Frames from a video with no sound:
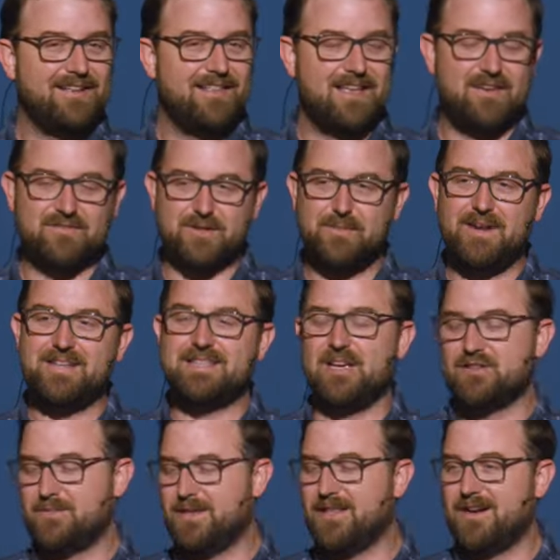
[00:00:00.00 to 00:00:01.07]
like if somebody
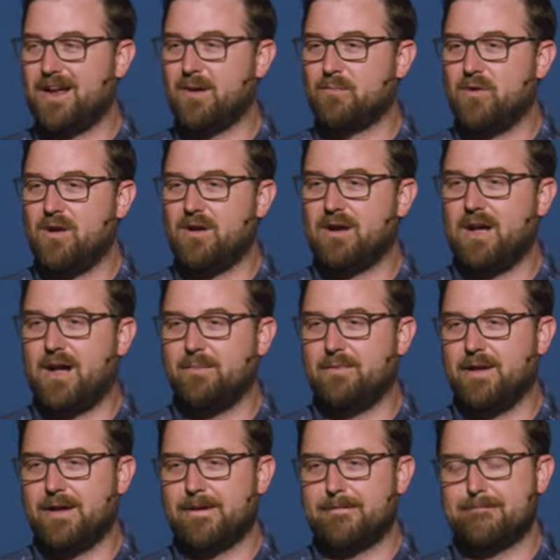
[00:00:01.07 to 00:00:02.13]
tells me that I'm wrong, I'm
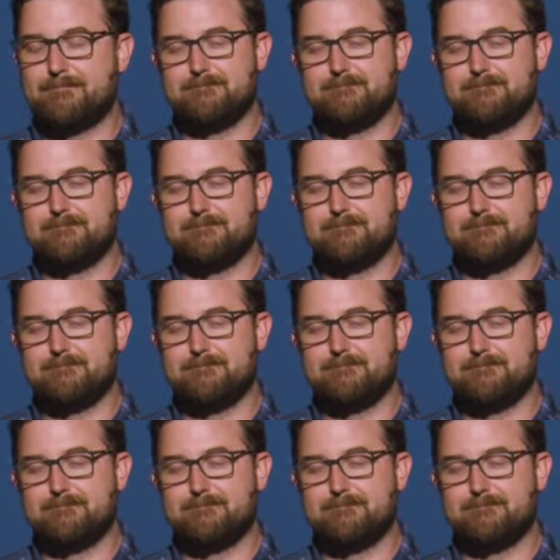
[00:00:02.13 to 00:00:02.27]
like,